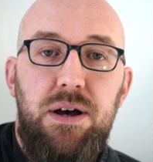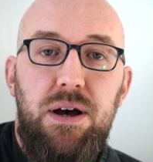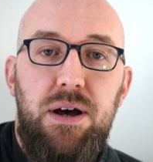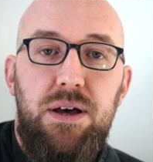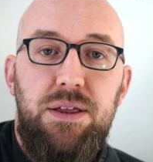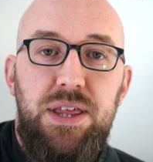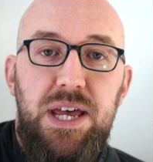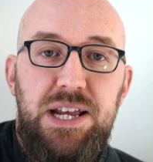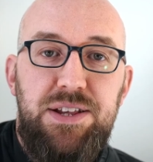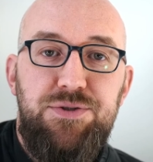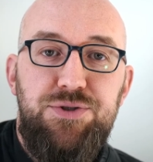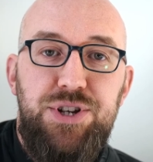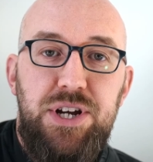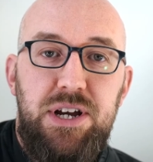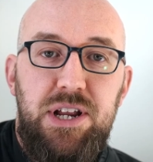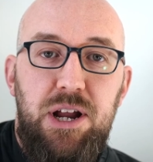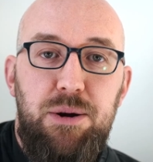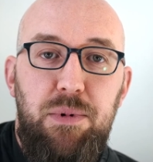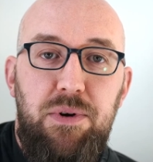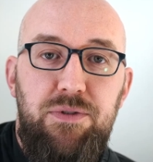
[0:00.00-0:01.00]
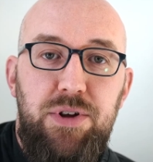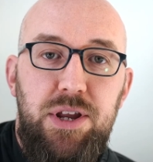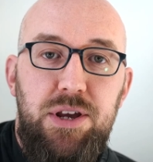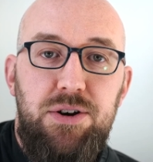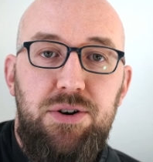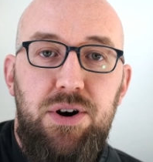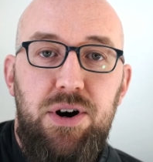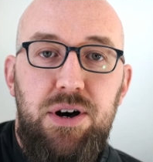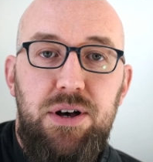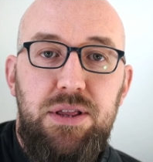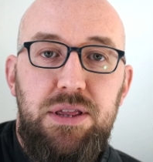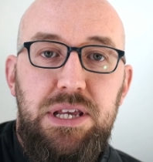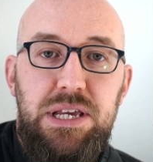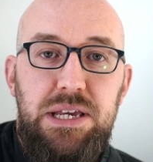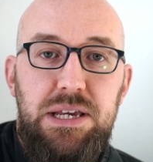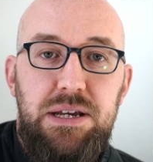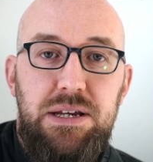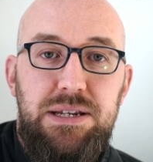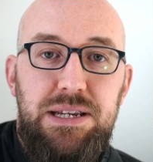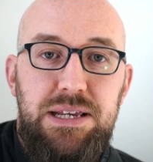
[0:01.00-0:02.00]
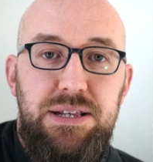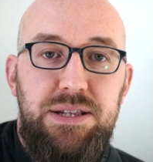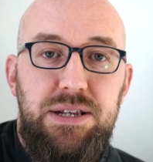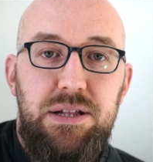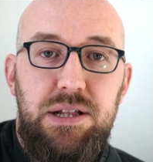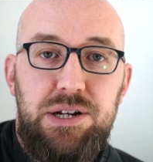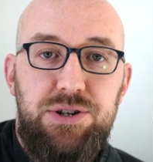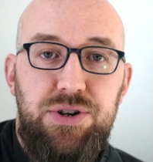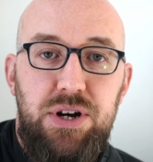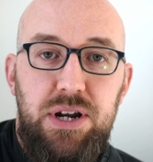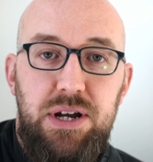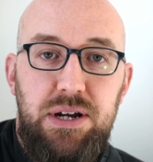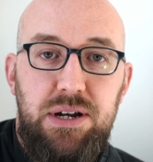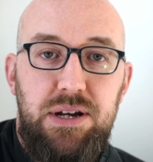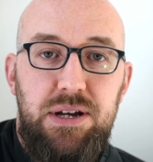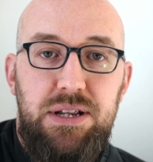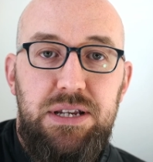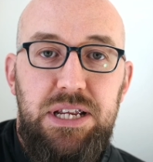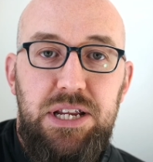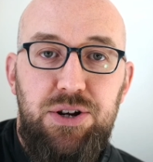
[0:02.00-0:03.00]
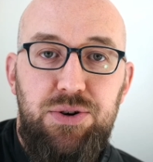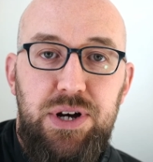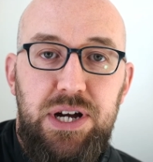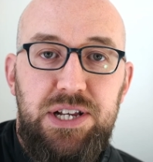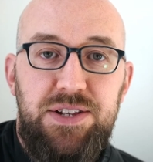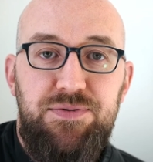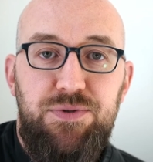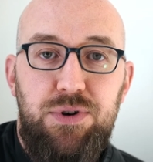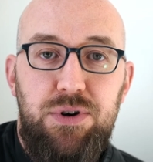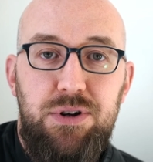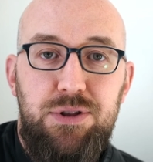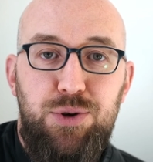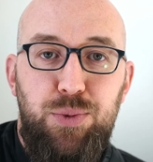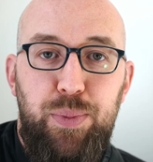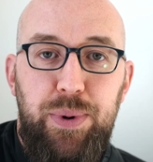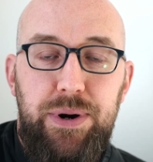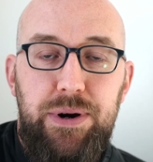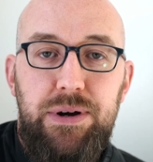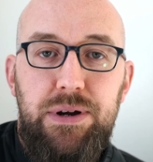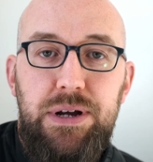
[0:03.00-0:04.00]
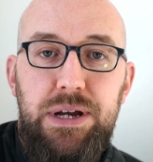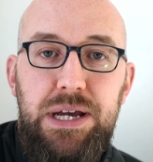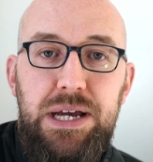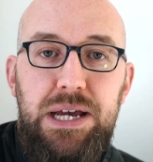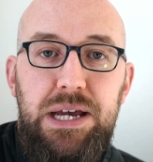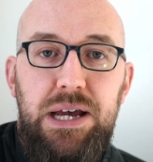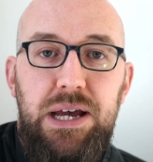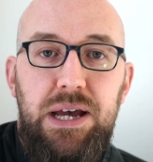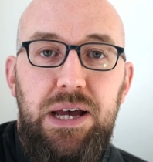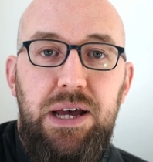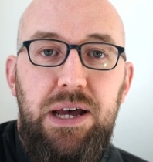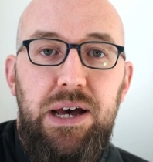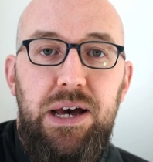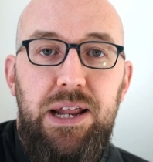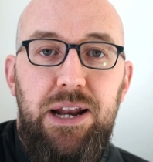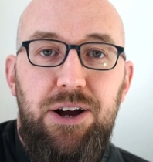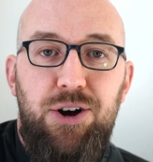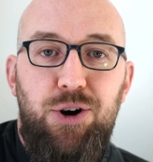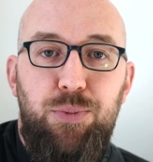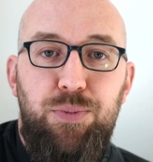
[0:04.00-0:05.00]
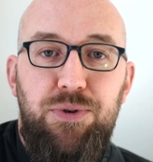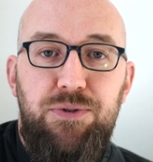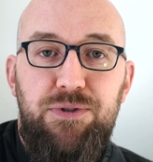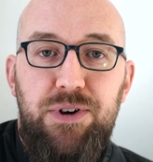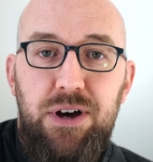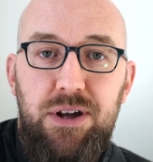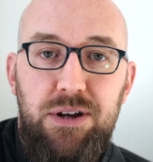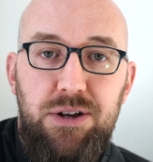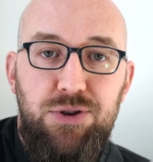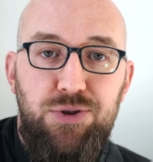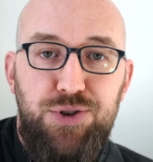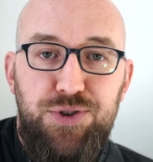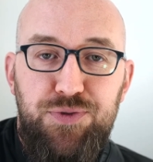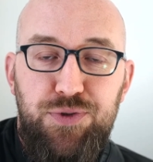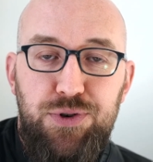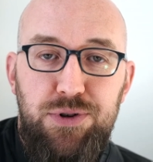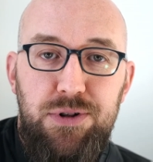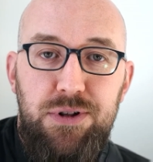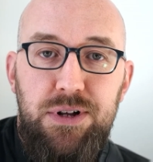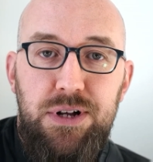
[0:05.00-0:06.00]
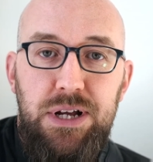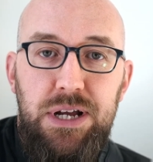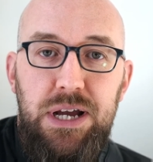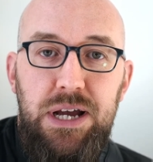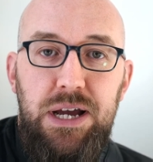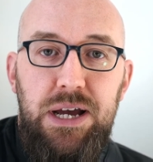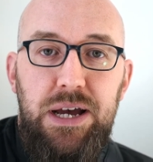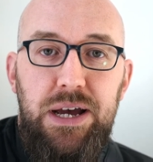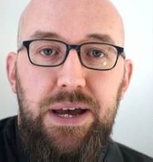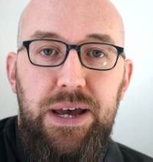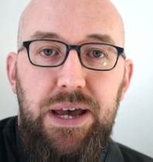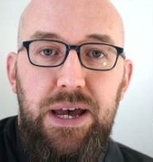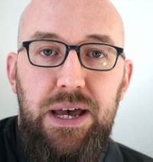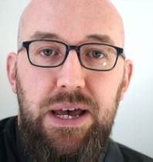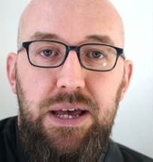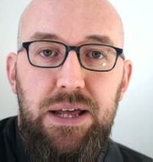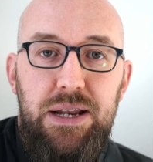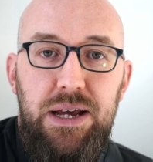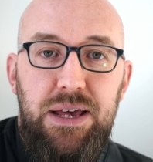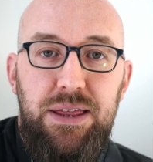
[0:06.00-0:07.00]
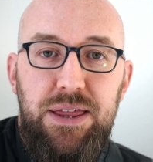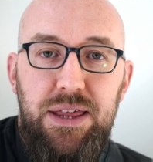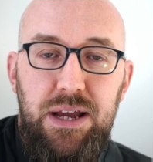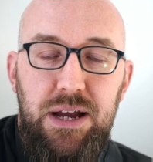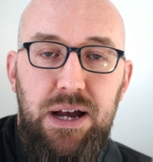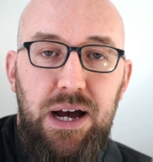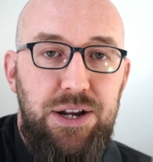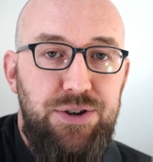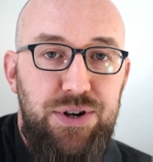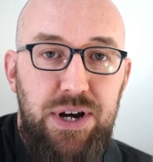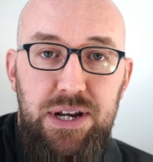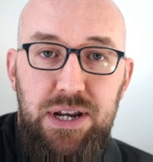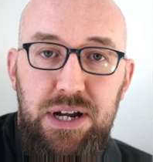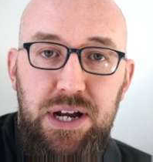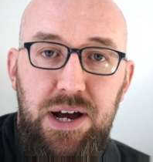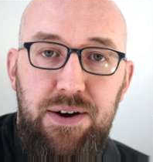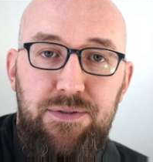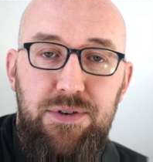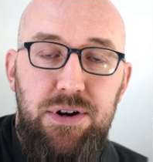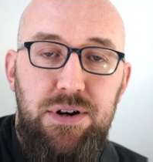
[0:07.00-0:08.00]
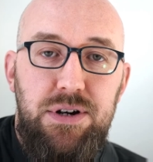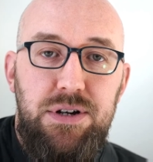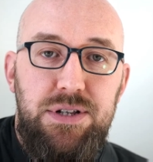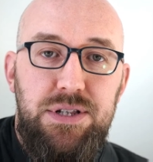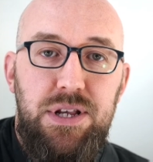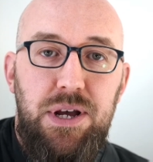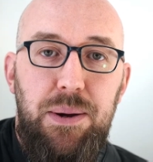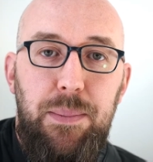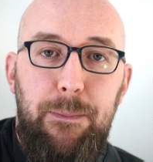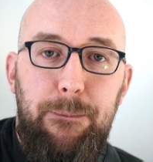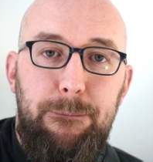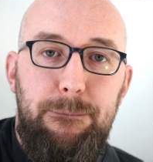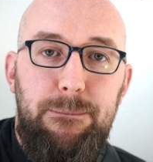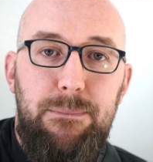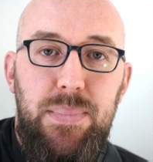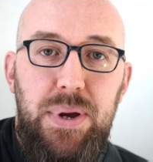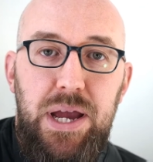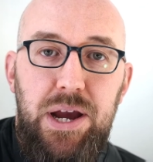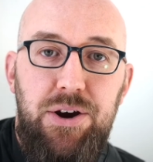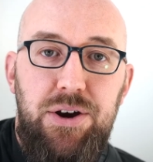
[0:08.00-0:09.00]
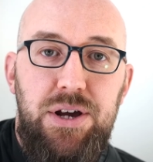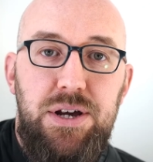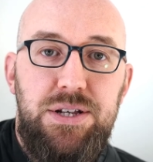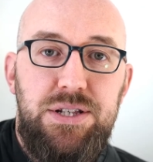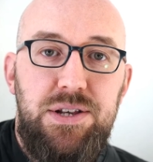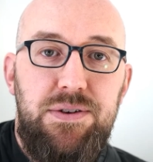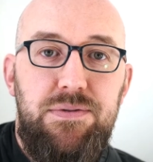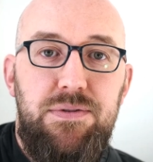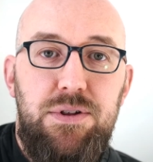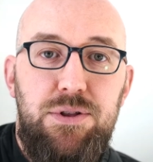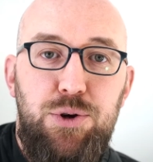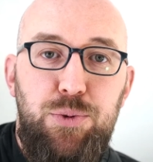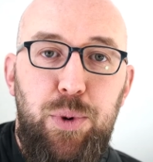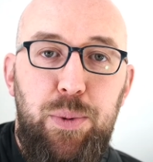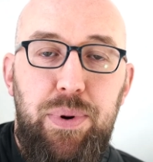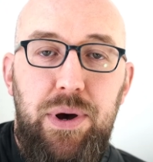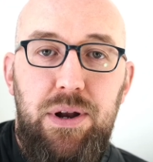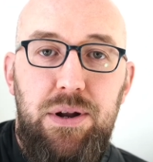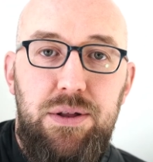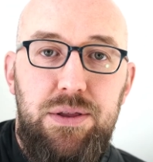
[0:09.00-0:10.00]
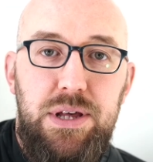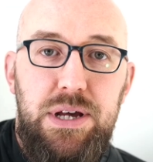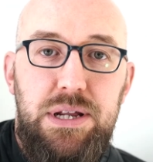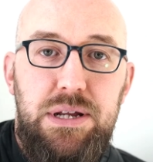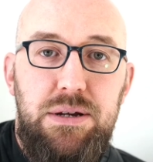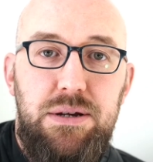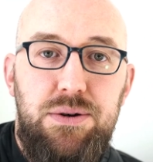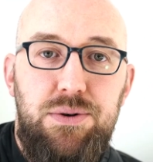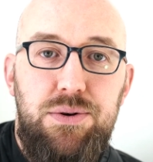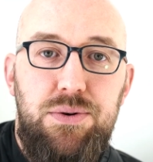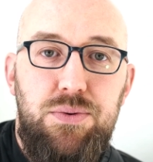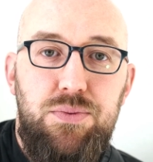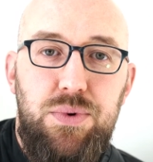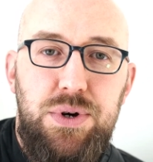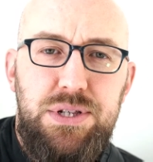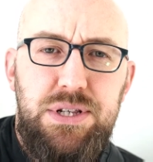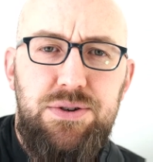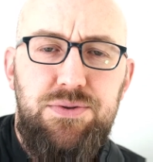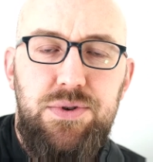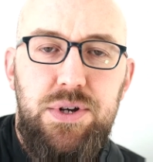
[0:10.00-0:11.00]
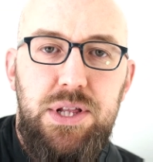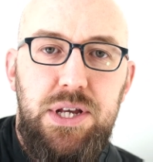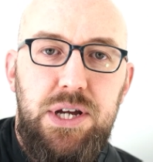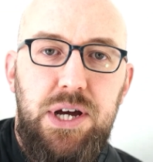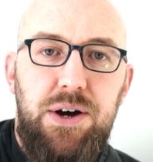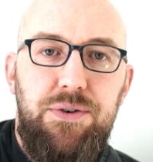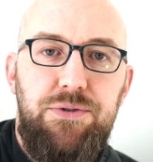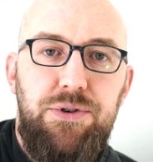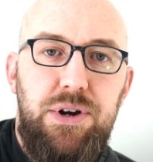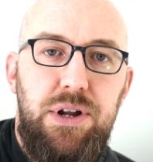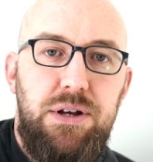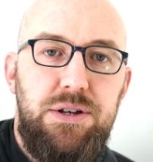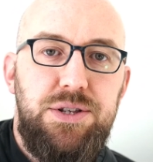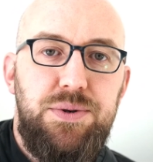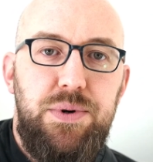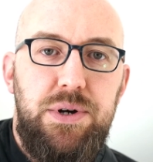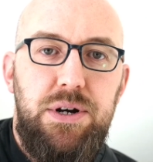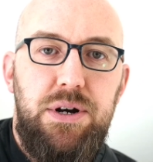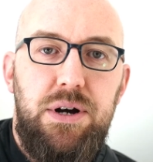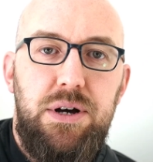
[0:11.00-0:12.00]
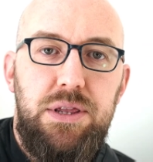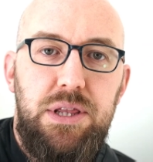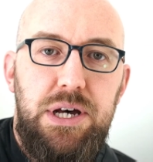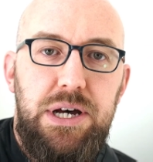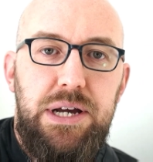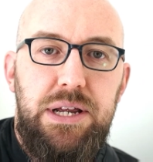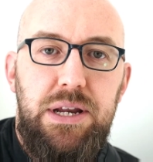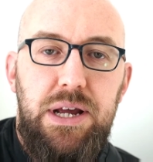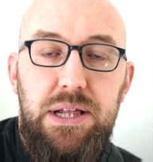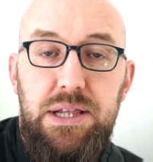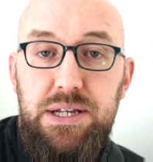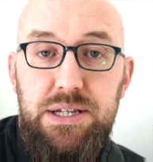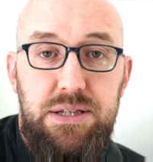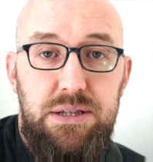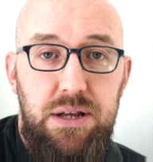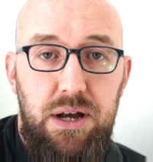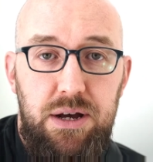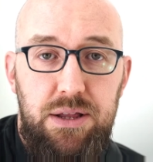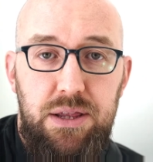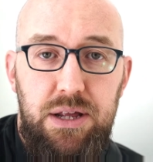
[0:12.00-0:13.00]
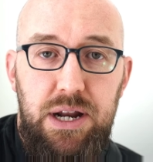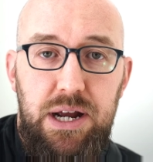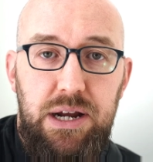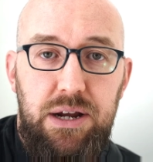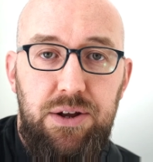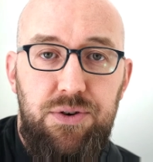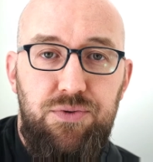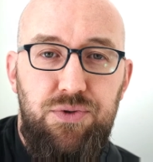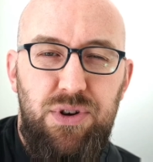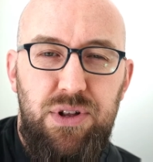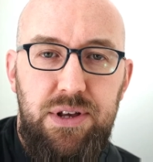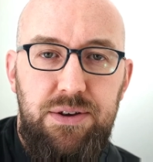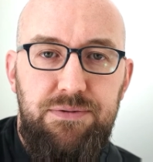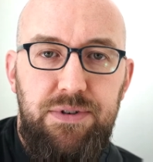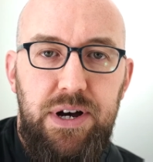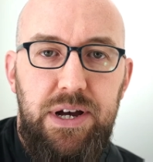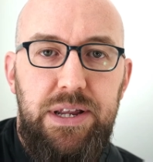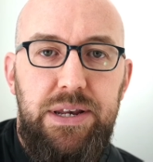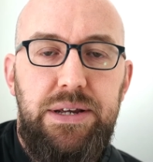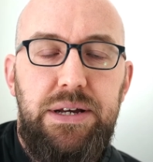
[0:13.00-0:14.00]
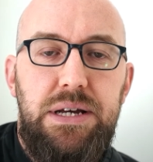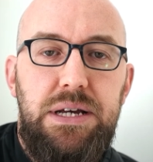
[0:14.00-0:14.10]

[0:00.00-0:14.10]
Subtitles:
Thanks for checking out my video on the TC Electronic Ditto X4 looper, and I hope you found it useful. And I think I tried to cover some areas of the looper pedal that wasn't really covered elsewhere online, at least not that I could really find.